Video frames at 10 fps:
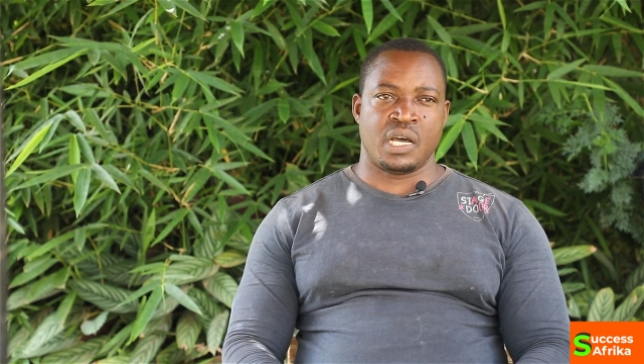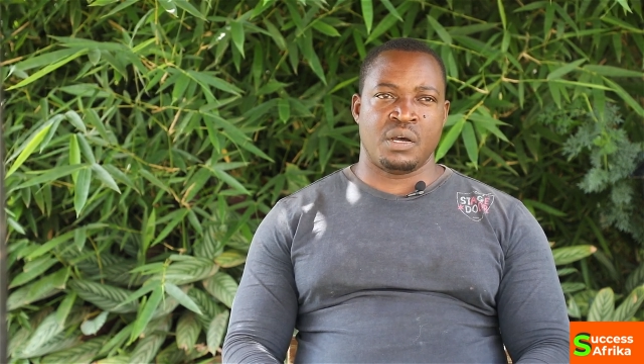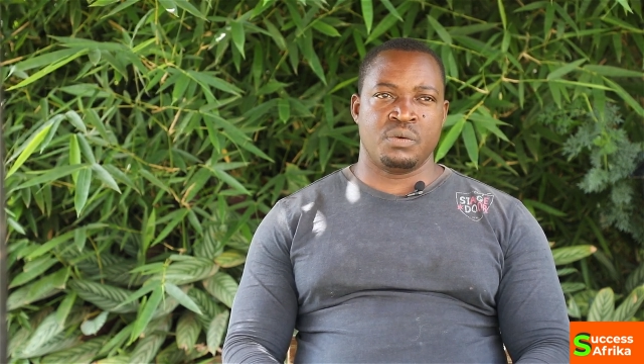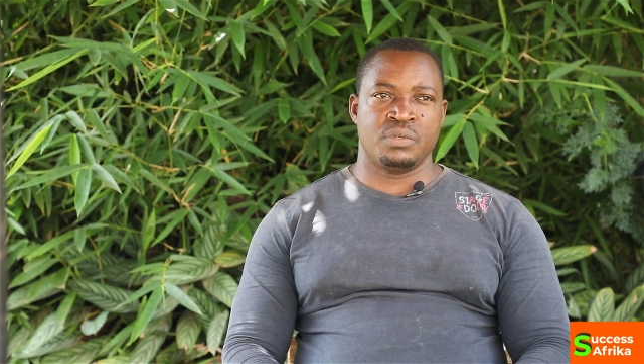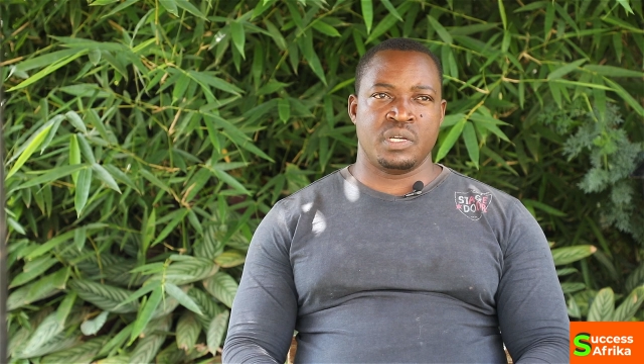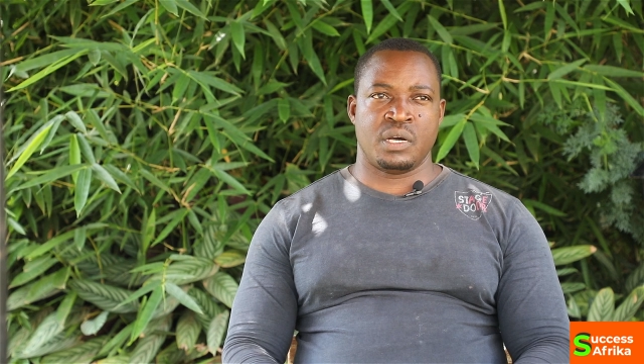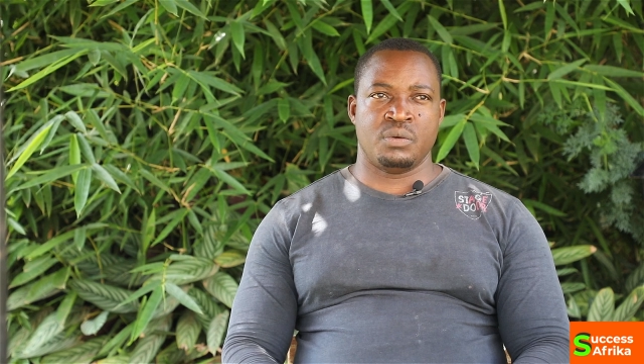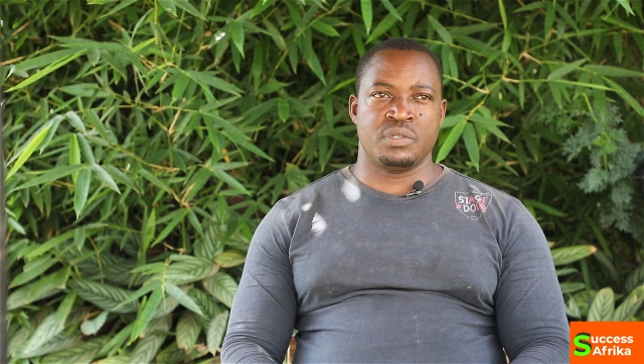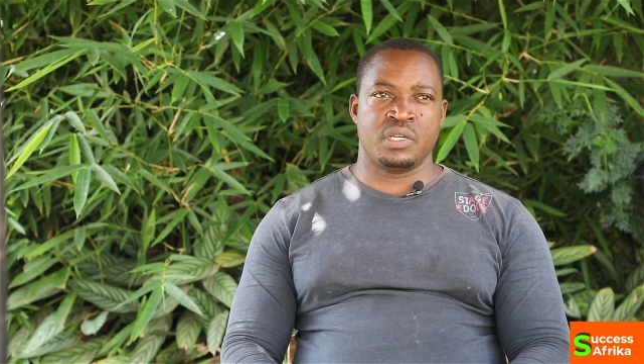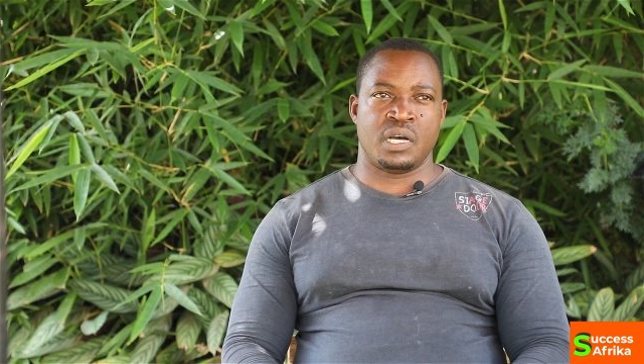I
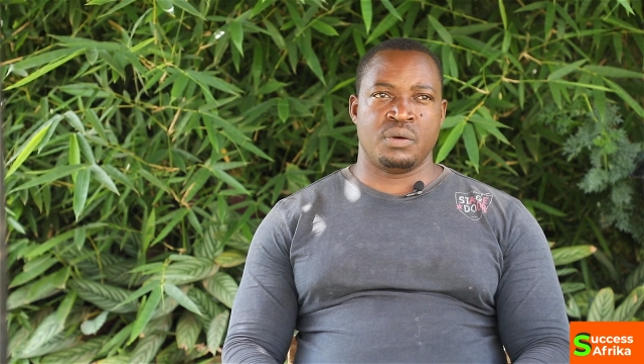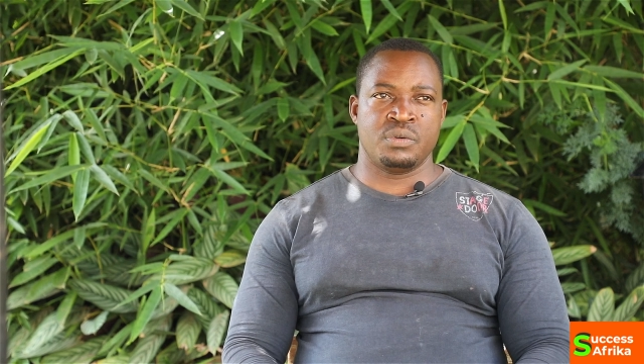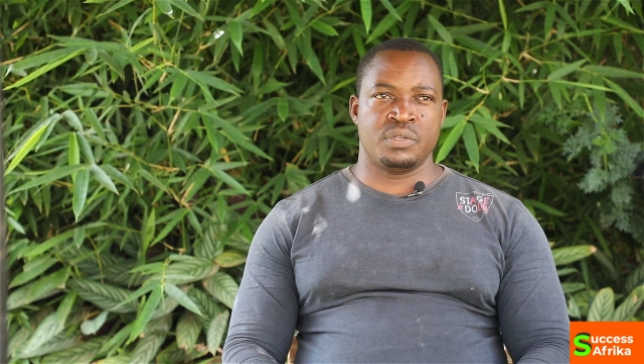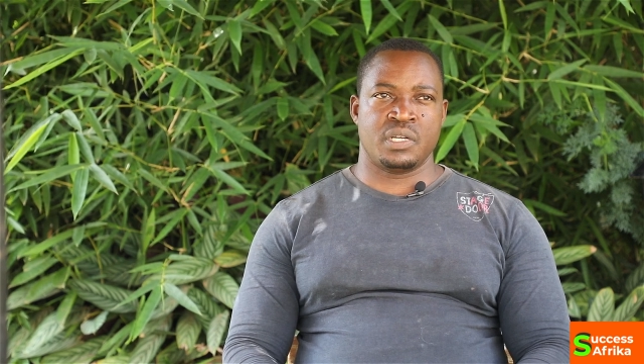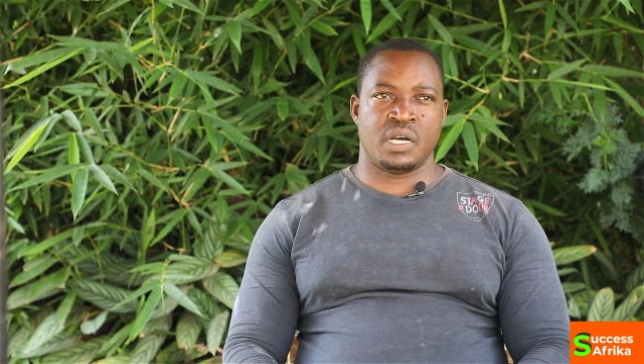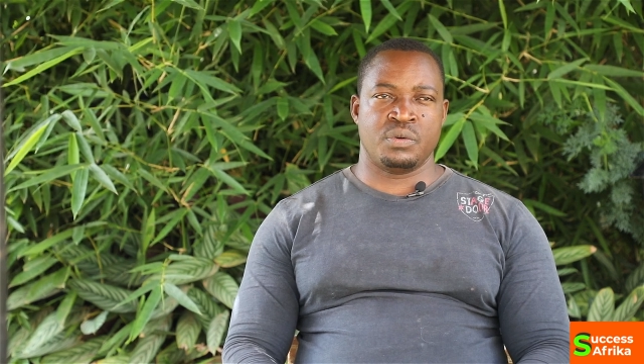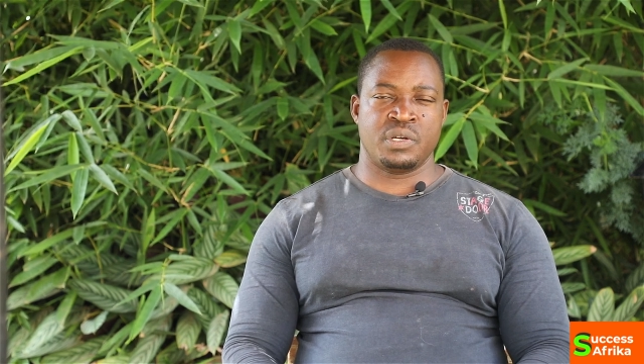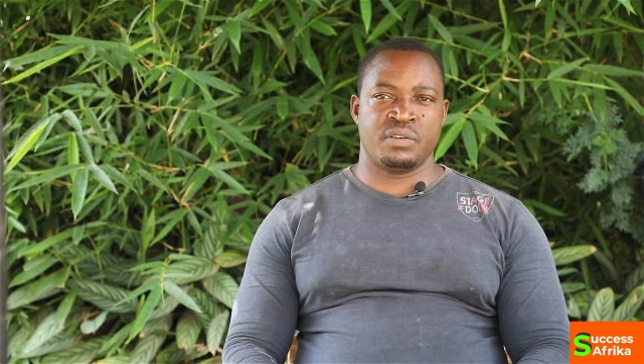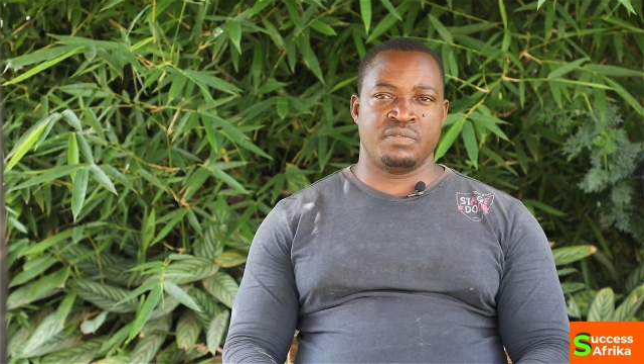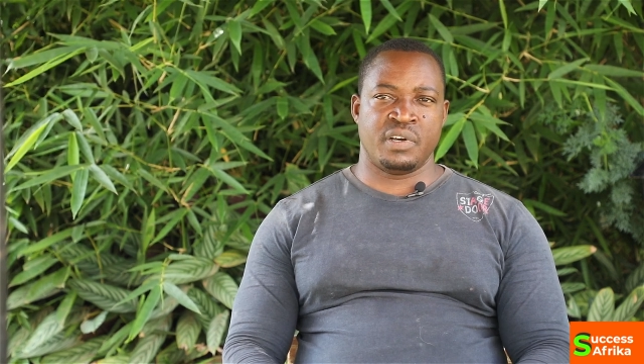
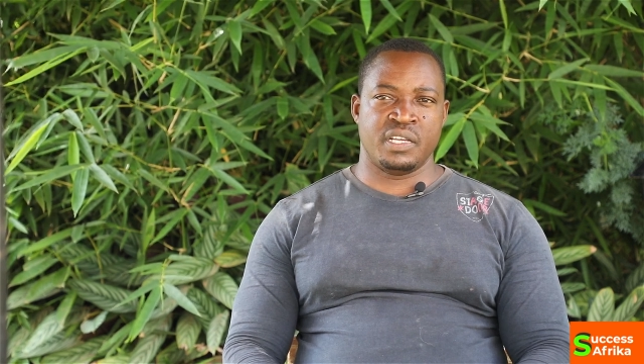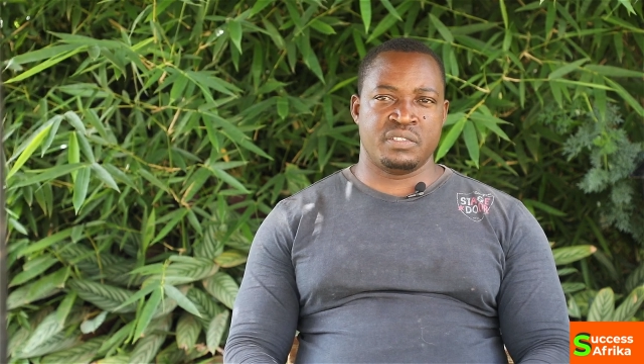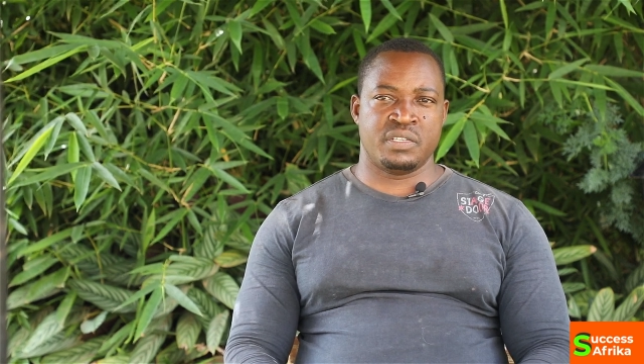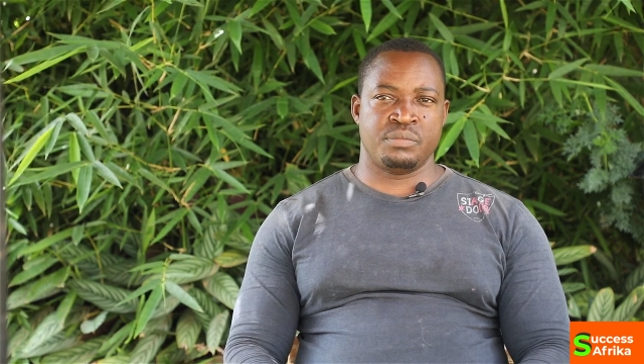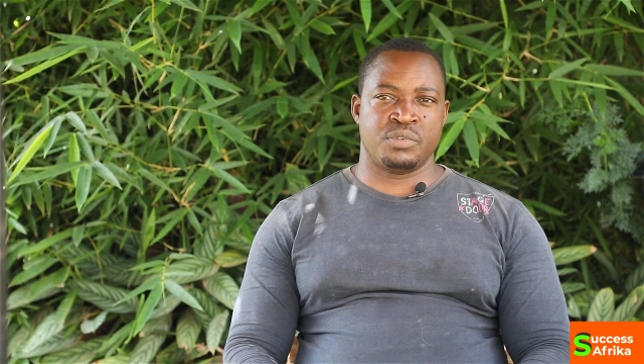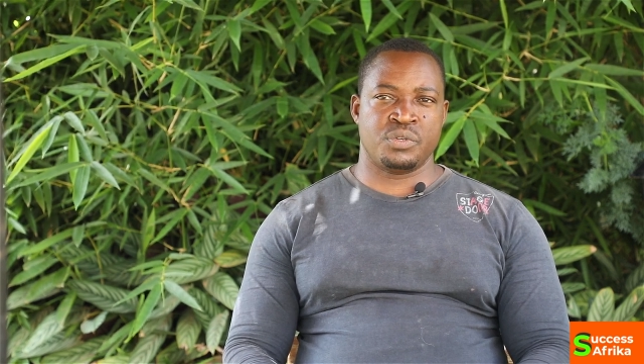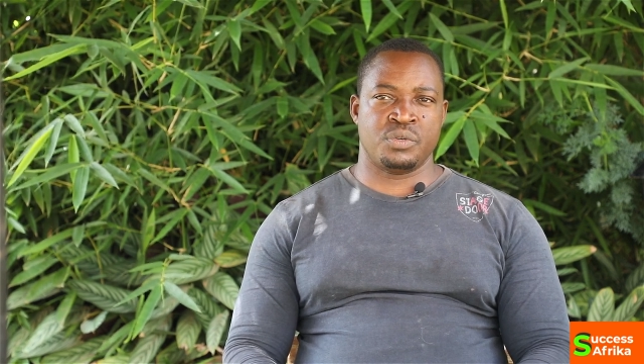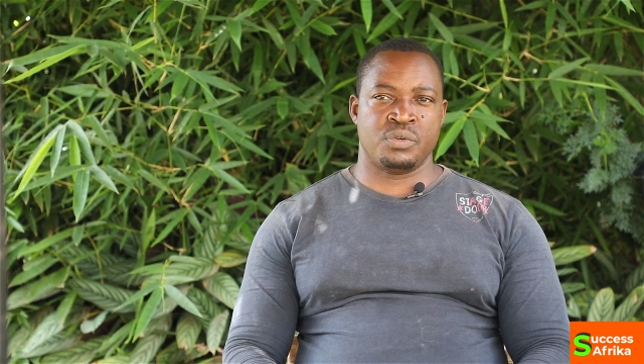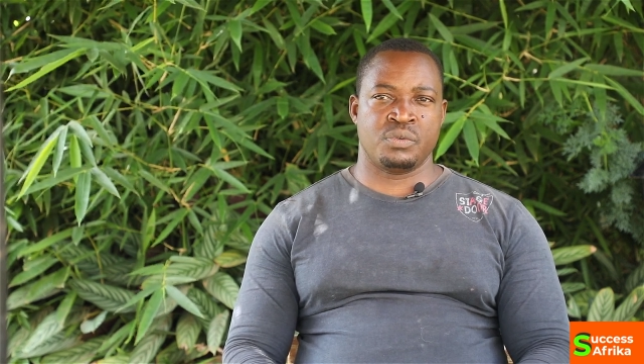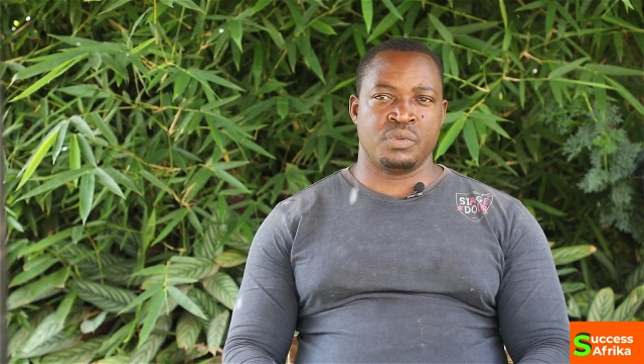would advise them
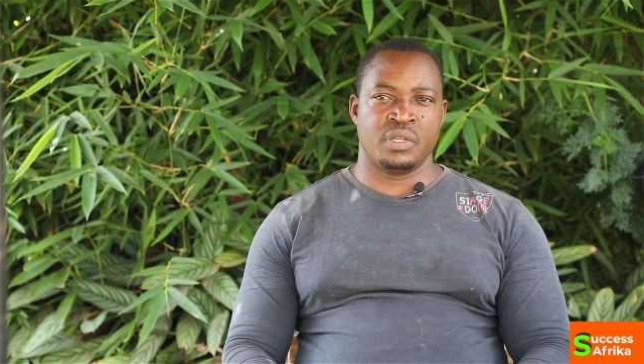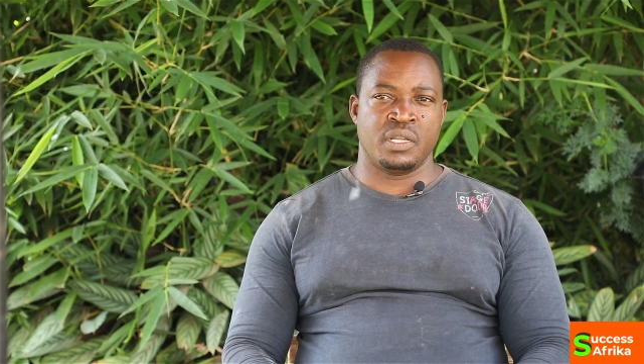to